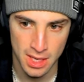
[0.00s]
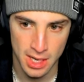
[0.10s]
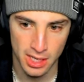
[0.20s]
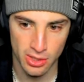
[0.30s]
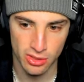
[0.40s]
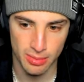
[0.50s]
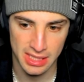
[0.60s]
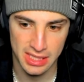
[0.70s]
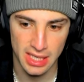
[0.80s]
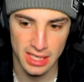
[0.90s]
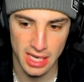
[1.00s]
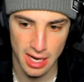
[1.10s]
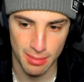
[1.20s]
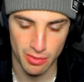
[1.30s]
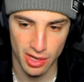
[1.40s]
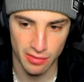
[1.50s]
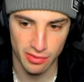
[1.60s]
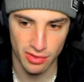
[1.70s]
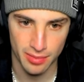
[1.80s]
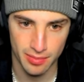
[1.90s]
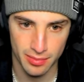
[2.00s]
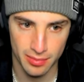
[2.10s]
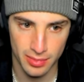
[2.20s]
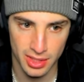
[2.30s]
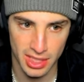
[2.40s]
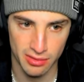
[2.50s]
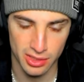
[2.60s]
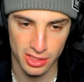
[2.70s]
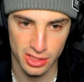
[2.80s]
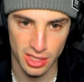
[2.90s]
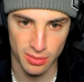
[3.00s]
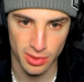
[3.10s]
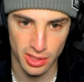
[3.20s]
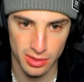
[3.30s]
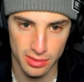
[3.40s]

I'm gonna go into my sun combo right off the rip. I'm gonna get real sunny with it.